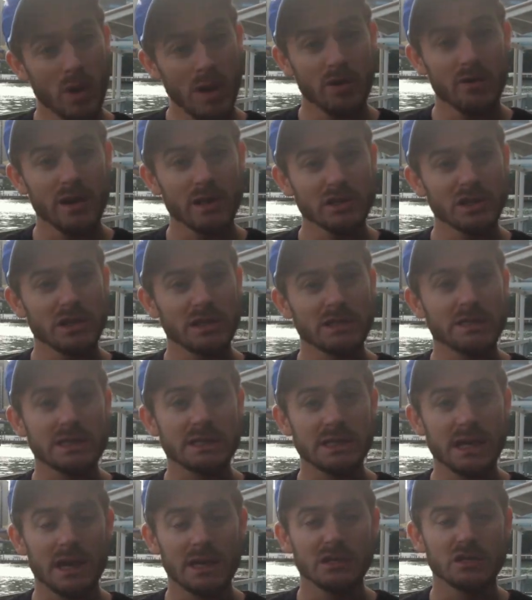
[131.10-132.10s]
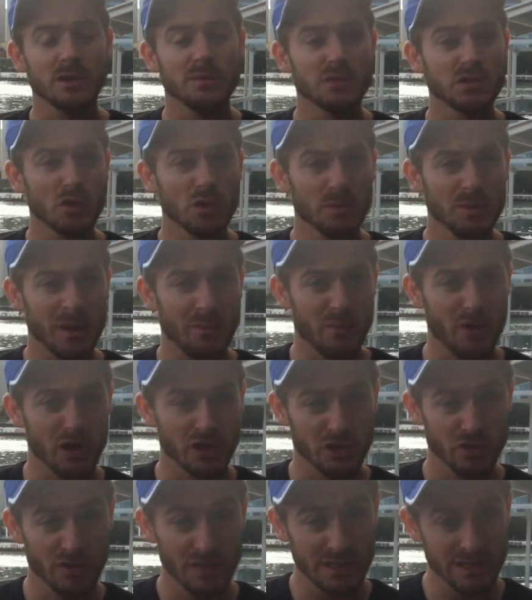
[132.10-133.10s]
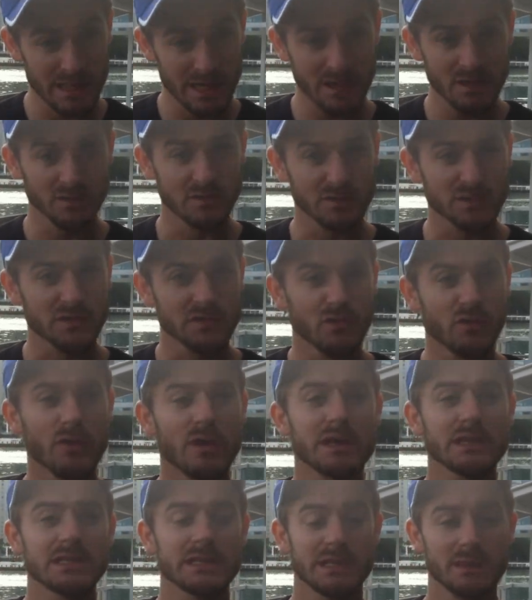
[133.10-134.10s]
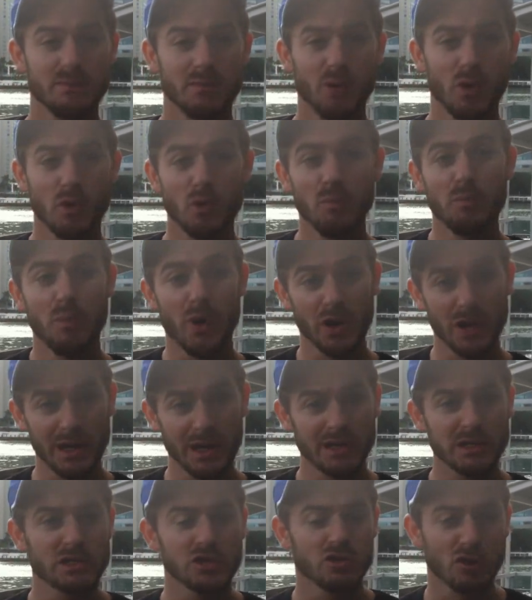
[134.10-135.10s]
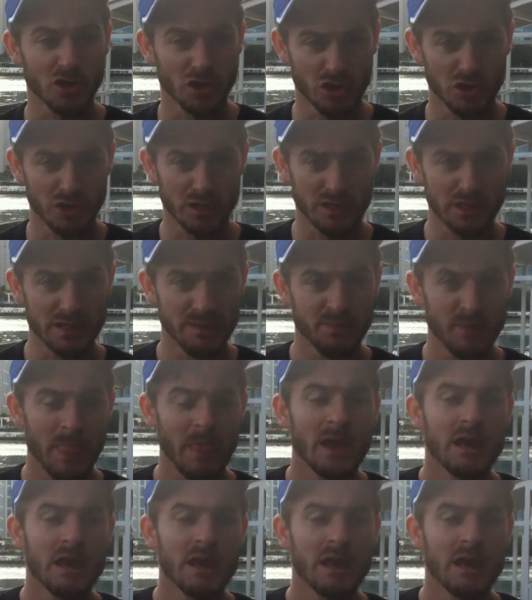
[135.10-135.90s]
We're actually designed to absorb that pressure ourselves through our simple bodily structures.